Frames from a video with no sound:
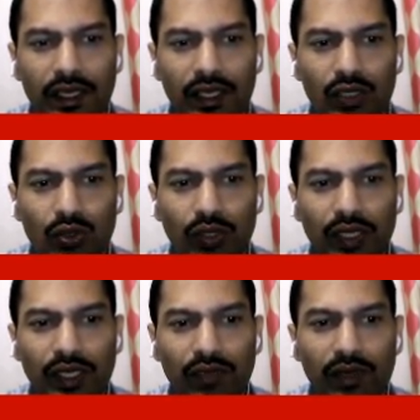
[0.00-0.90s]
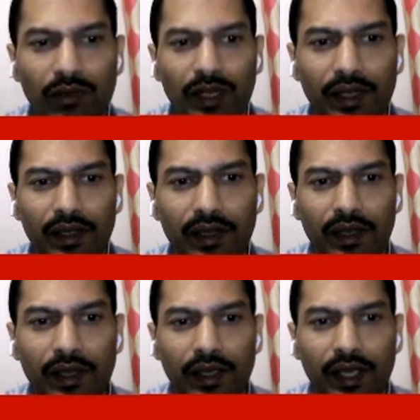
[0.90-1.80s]
So E will be
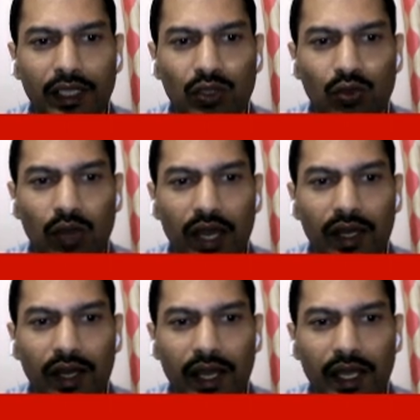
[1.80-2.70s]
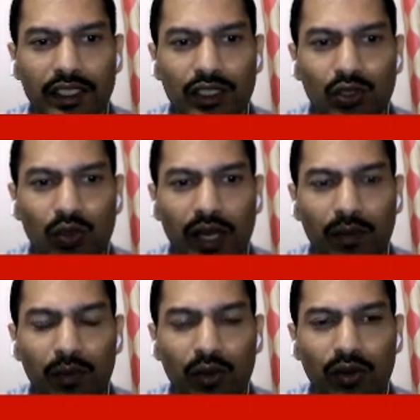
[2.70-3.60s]
k square h square
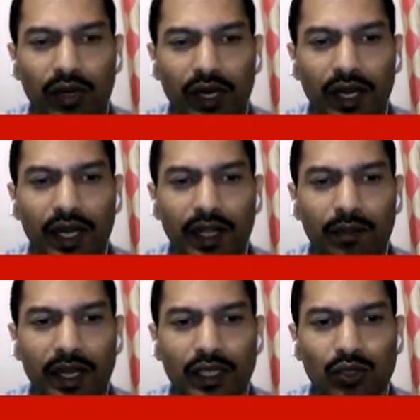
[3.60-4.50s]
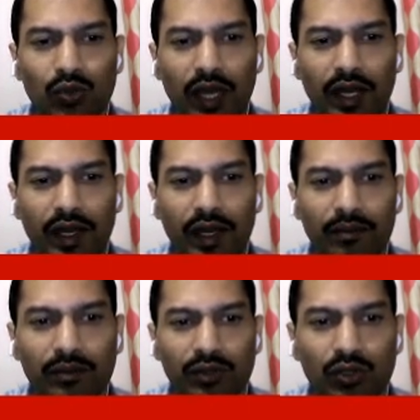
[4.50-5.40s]
upon 8 pi square
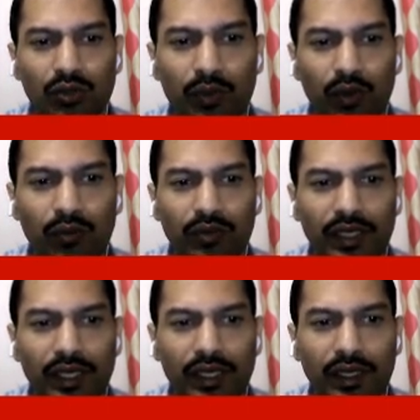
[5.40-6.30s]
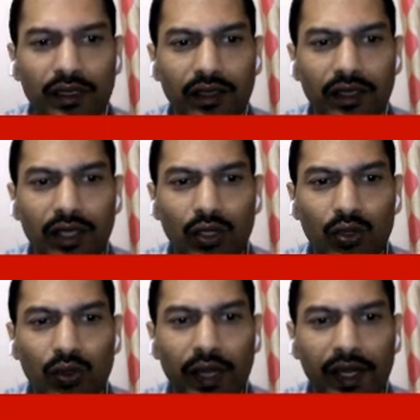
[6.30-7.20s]
m. So from here you
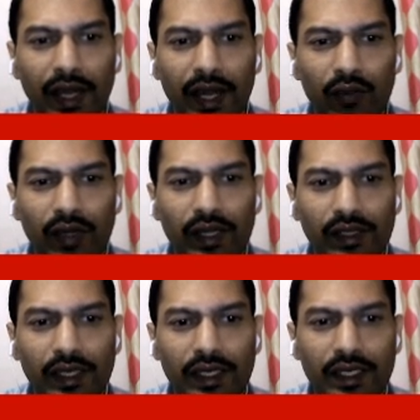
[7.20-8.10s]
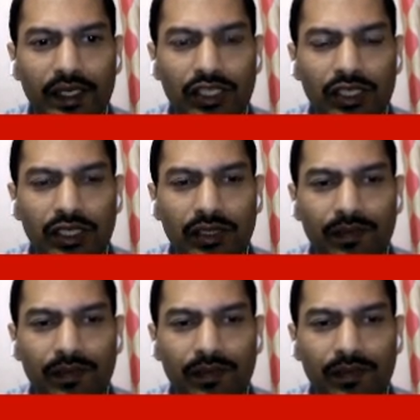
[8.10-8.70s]
can calculate the energy.